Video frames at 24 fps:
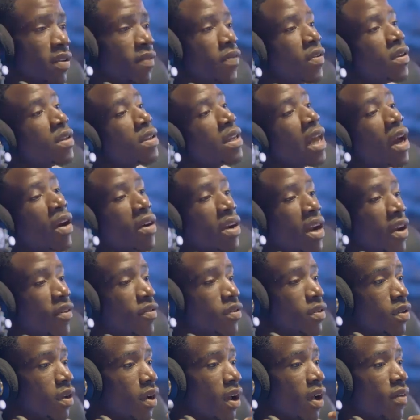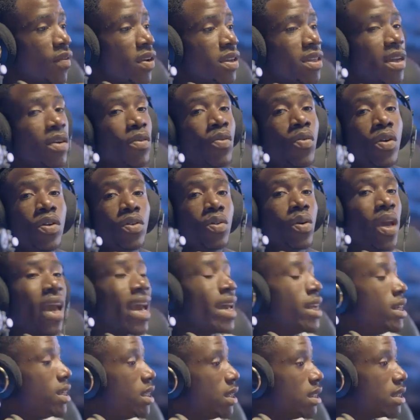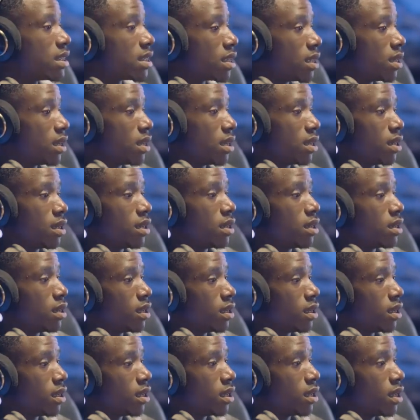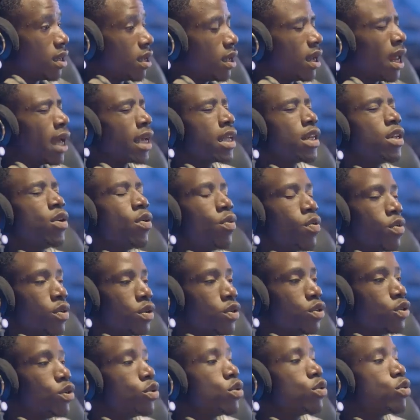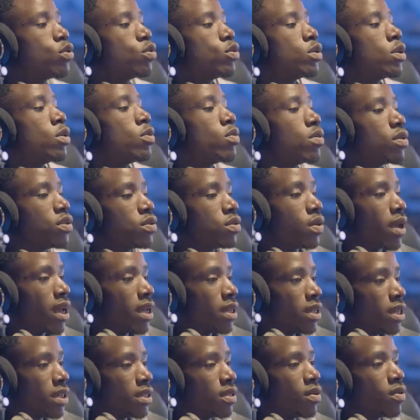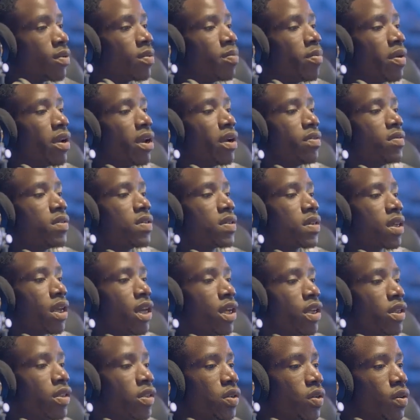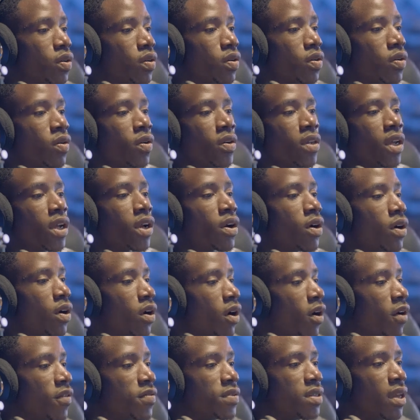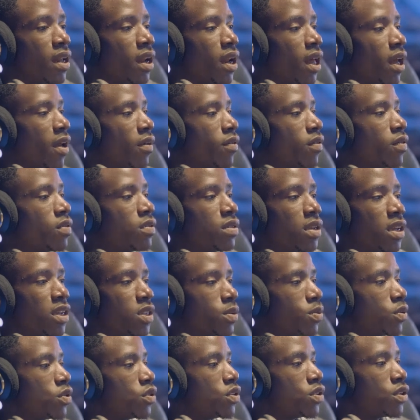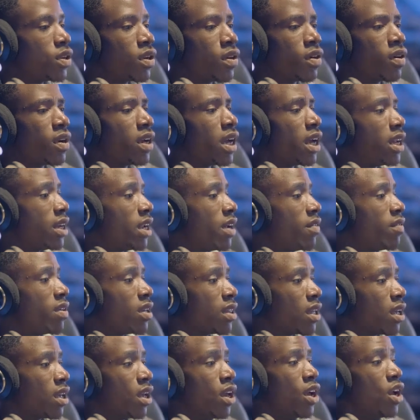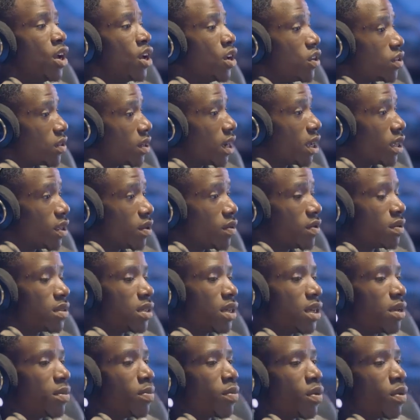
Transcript: if there are other photographers that want to edit, like they want to edit. They'll bring out the skin tone, the curves, the levels, the exposure, and everything, so that you see.